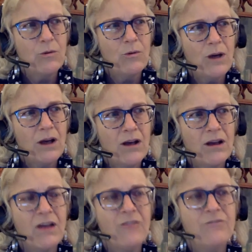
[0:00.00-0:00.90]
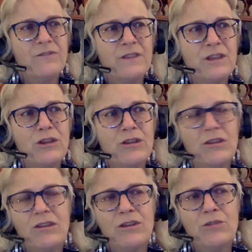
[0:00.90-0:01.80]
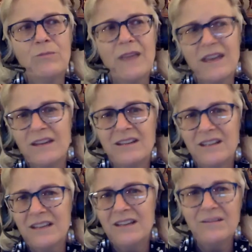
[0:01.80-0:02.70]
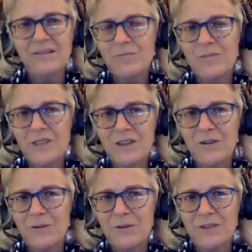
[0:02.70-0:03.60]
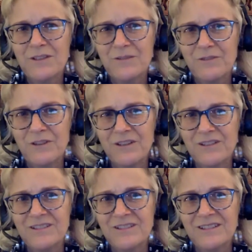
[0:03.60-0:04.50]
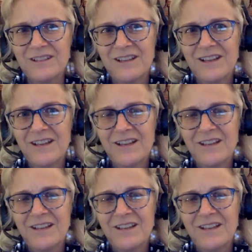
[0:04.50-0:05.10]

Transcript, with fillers: uh, of the humanity you know with the different you know